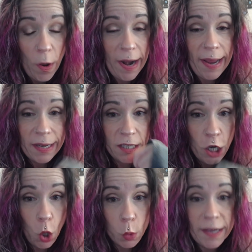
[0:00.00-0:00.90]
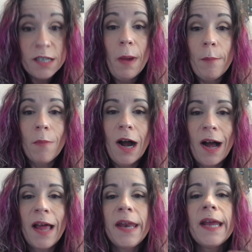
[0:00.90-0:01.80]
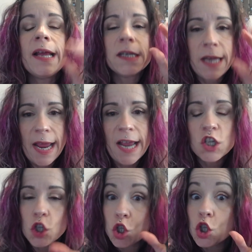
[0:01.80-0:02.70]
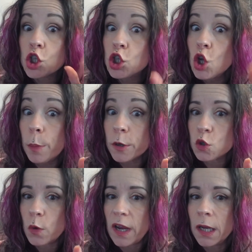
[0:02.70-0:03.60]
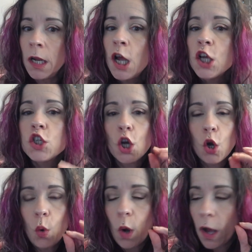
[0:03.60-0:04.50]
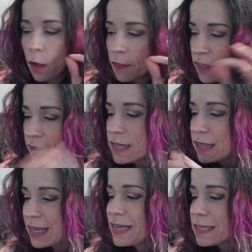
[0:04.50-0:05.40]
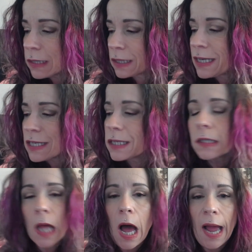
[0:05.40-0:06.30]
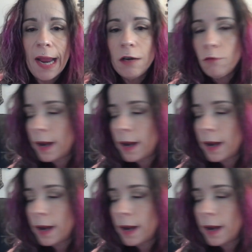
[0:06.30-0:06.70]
I, licked my mod, it tastes super sweet. So this line right